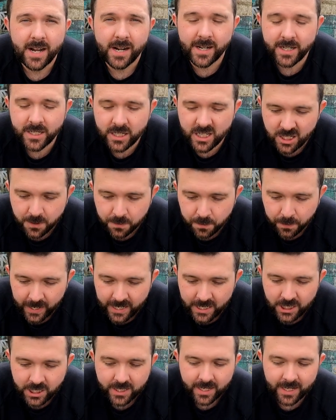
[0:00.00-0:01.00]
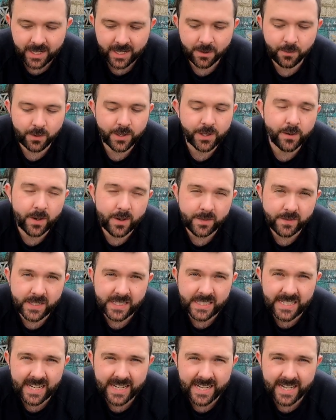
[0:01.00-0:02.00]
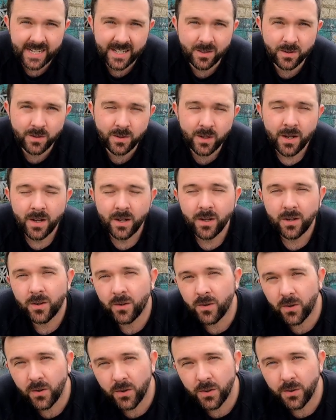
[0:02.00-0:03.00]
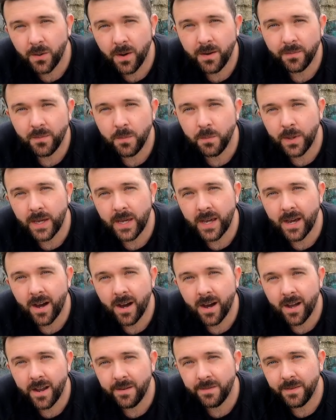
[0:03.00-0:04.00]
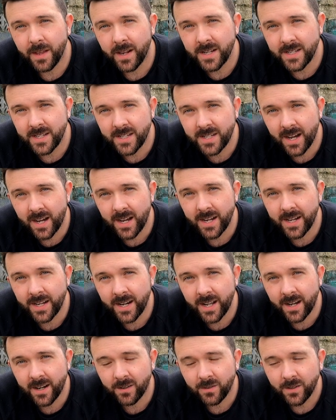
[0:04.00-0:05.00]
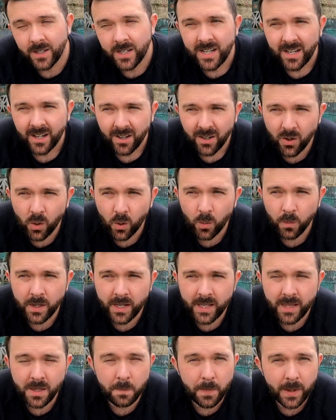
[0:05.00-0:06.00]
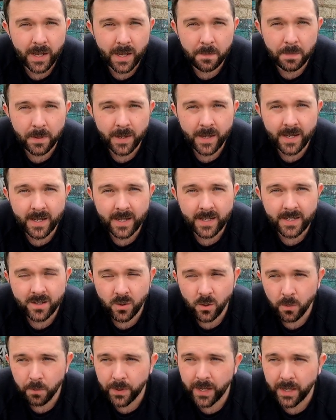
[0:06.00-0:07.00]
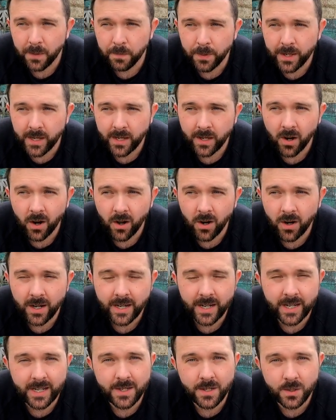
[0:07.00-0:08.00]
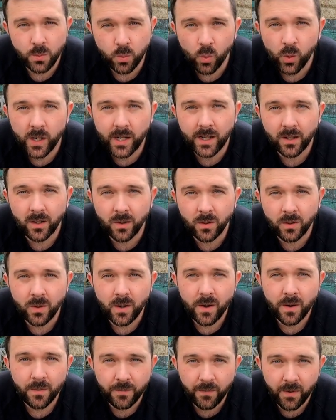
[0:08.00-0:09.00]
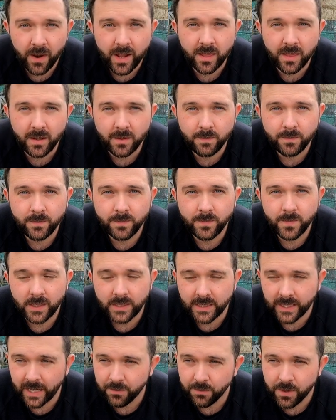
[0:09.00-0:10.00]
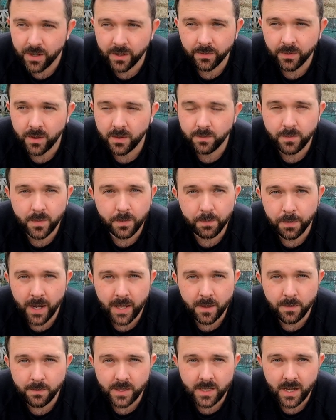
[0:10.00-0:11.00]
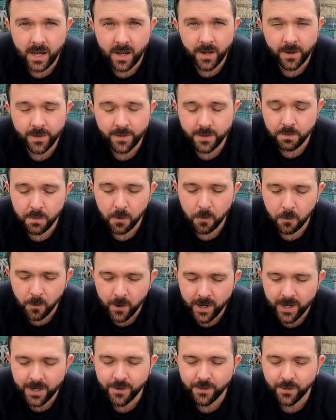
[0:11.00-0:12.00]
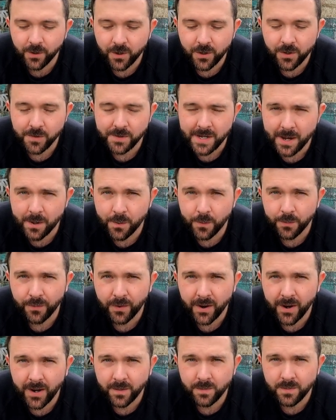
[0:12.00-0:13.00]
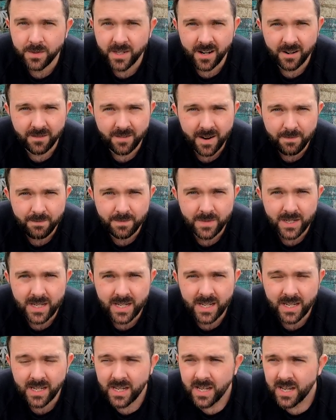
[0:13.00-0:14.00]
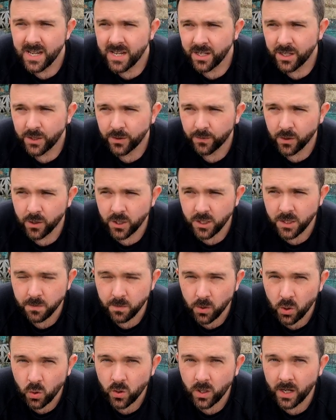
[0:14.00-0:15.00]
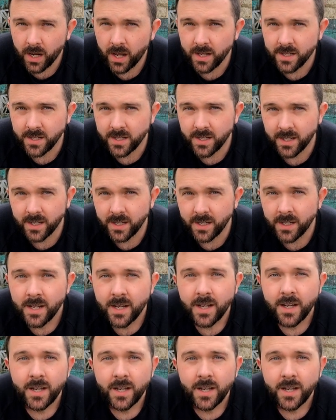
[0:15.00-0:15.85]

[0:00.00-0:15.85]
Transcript: especially when you have a dead out or you have a beehive that is dying out. Normally the bigger bees or bigger bee colonies will fight them and get rid of them by themselves, but when you've got those outer frames that are empty, you've got a small cluster,